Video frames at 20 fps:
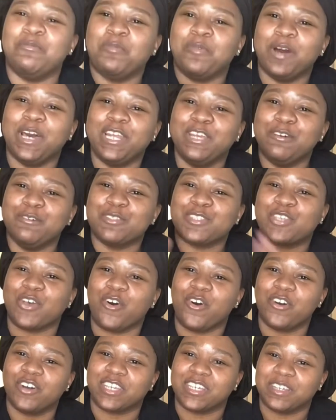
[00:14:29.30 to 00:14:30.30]
what are you
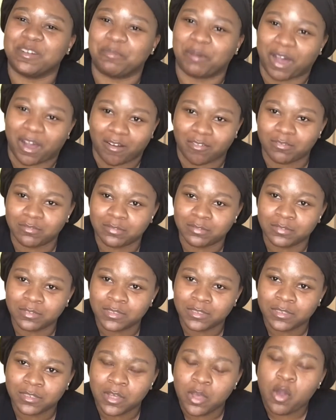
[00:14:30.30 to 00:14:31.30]
talking about?
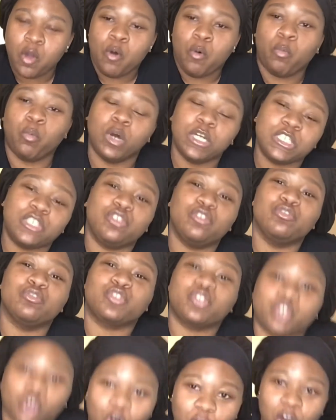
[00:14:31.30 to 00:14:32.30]
What you
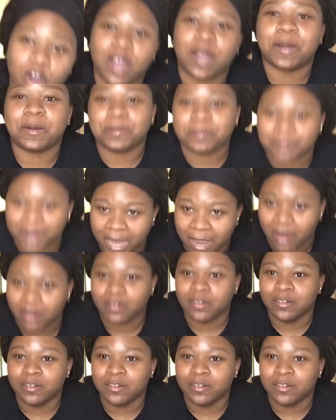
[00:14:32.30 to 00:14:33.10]
talking about?